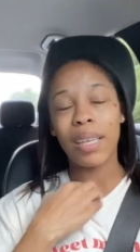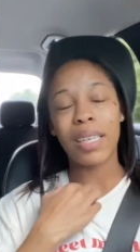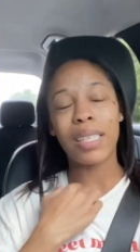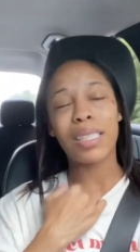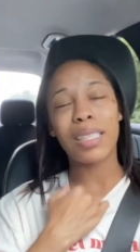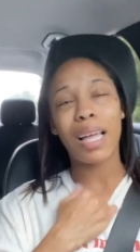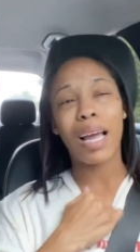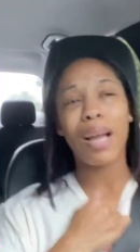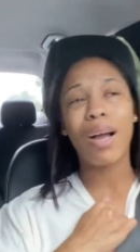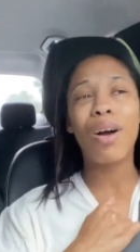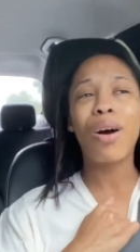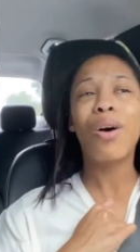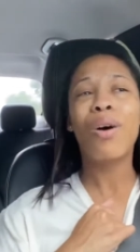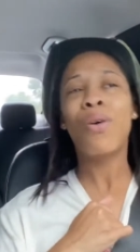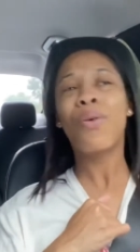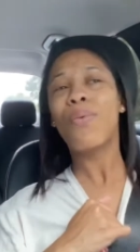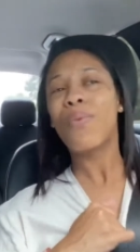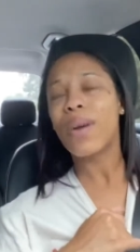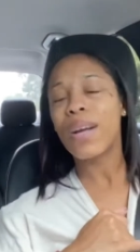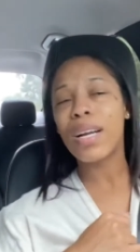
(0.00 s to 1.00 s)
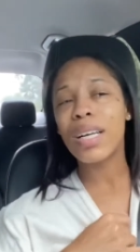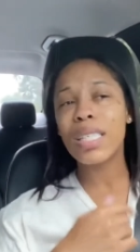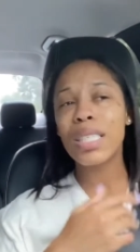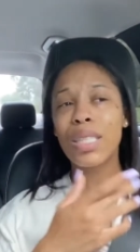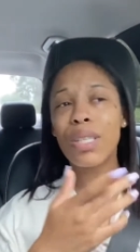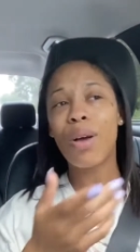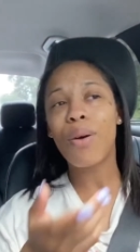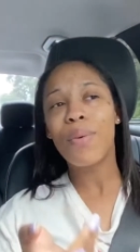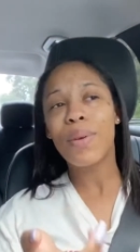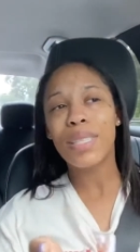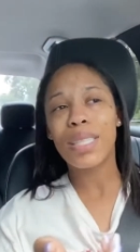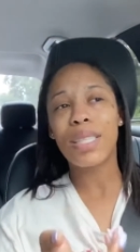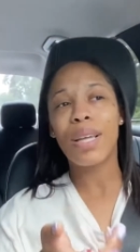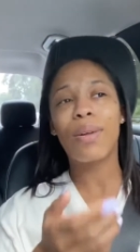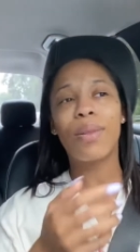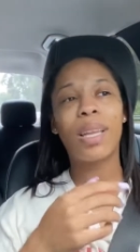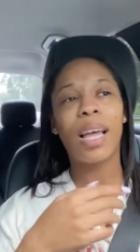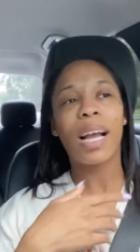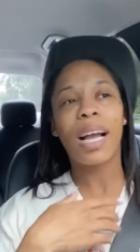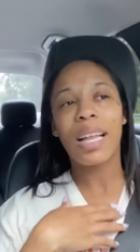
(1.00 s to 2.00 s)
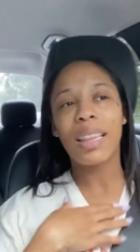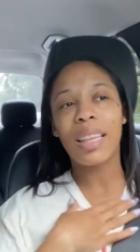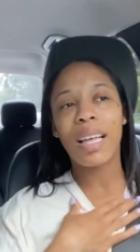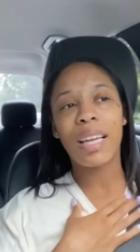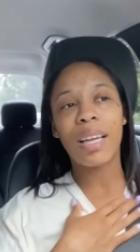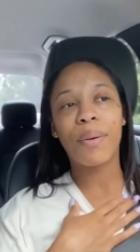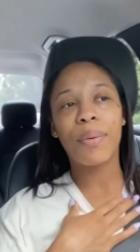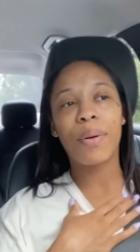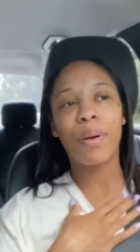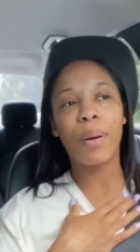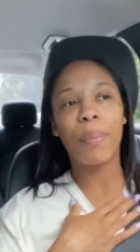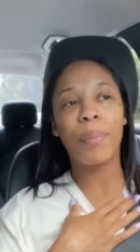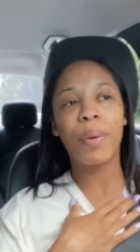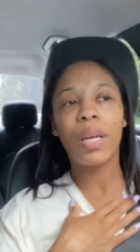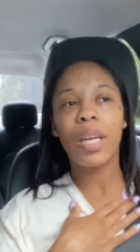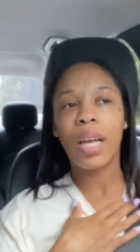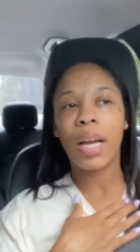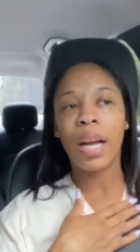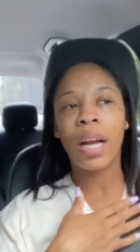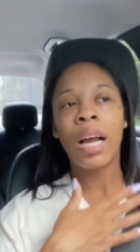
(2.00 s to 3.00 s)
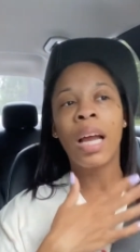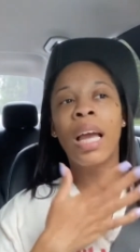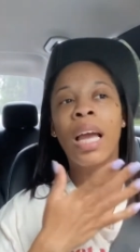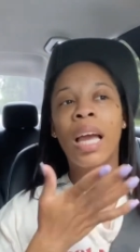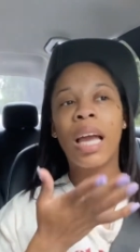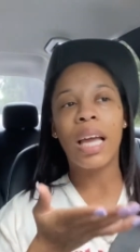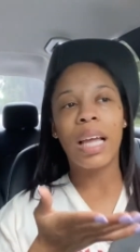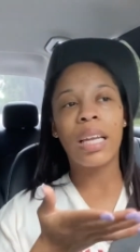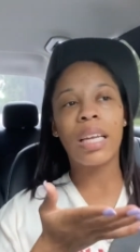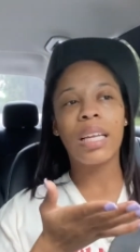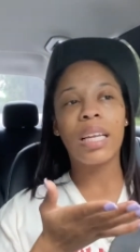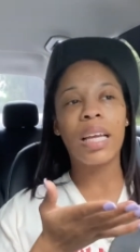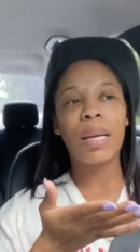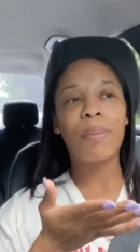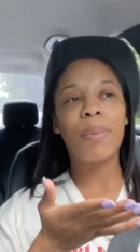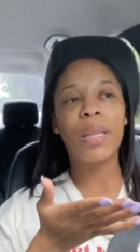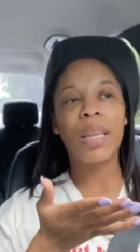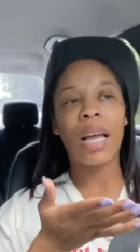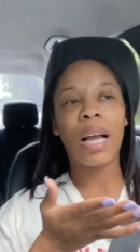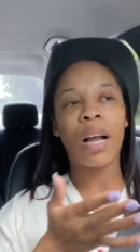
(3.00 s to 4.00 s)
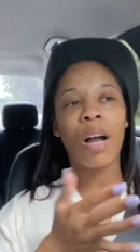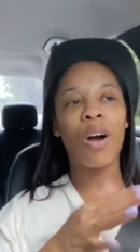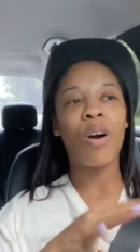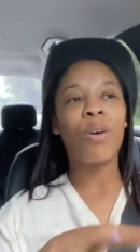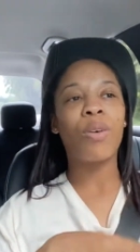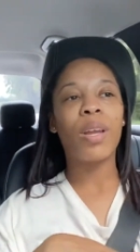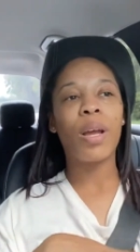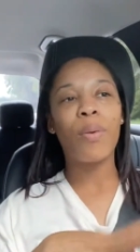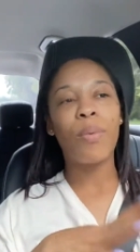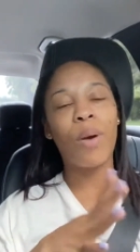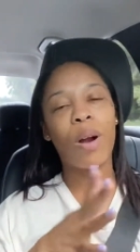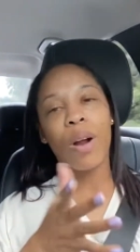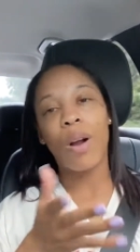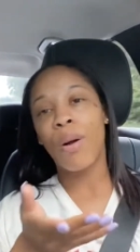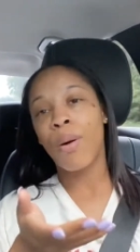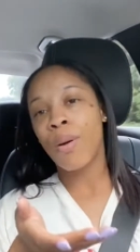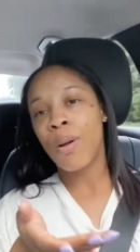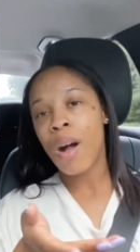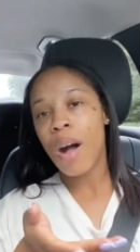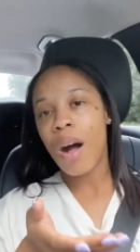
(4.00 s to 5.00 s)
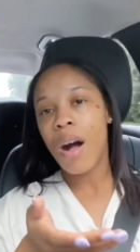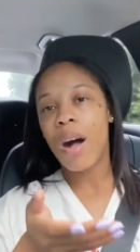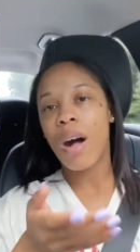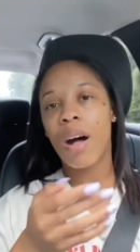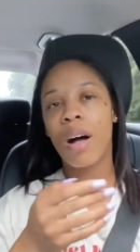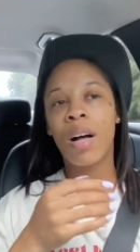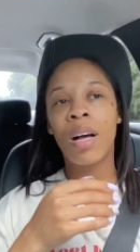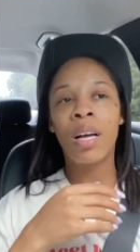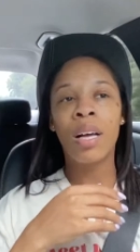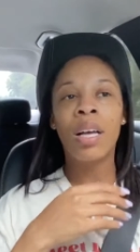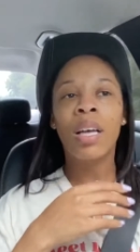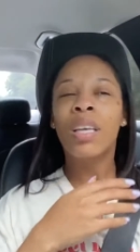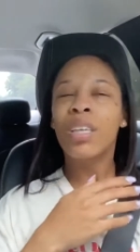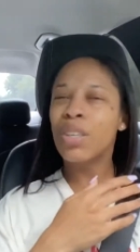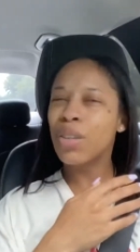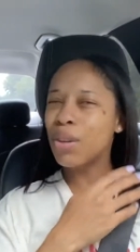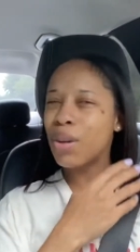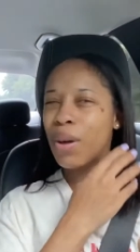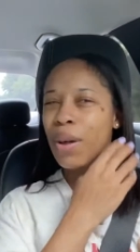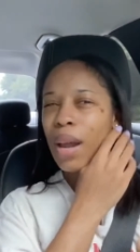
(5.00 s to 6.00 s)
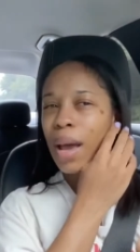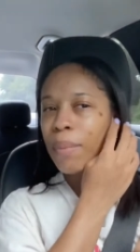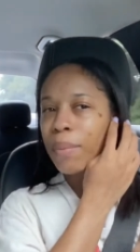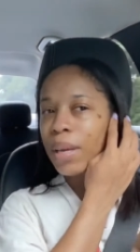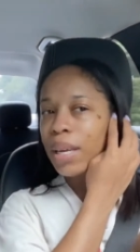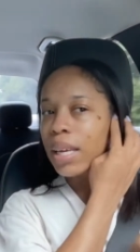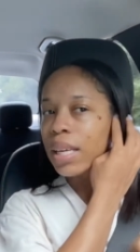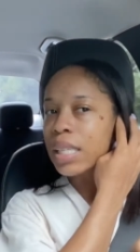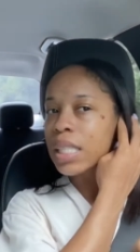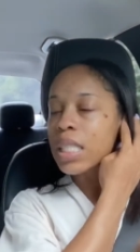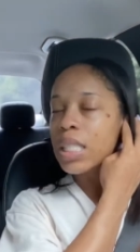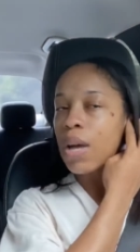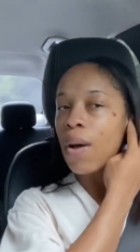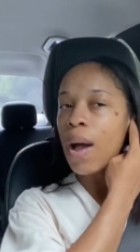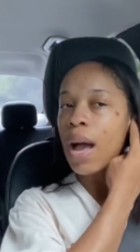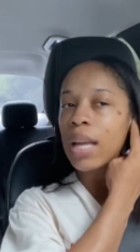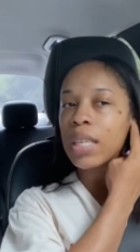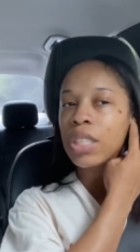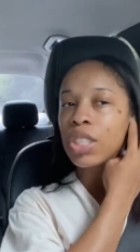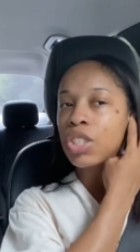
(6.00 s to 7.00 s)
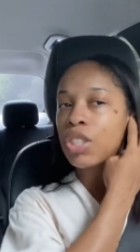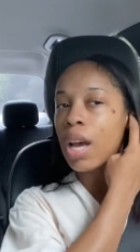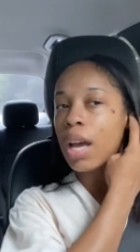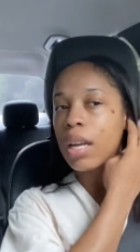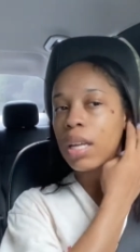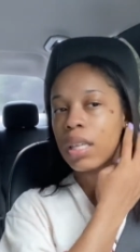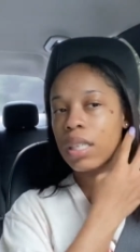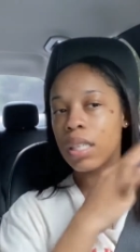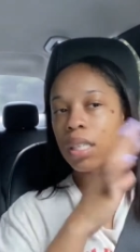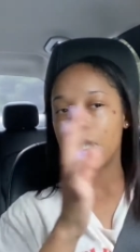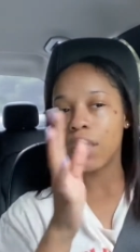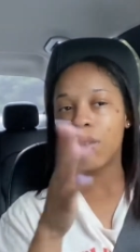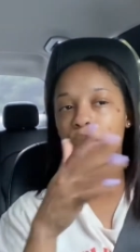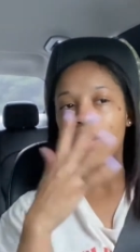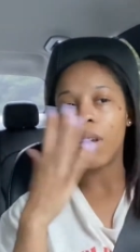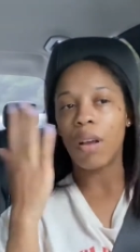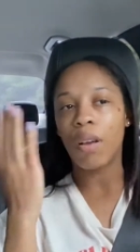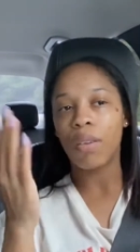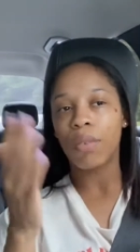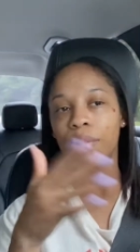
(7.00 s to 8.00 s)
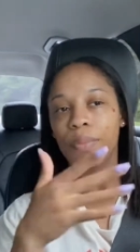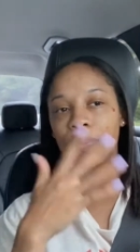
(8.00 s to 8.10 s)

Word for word: it's like oh where is so and so like I thought they were gonna be there and then they would be like oh they weren't on call you know what I mean so I just try to you know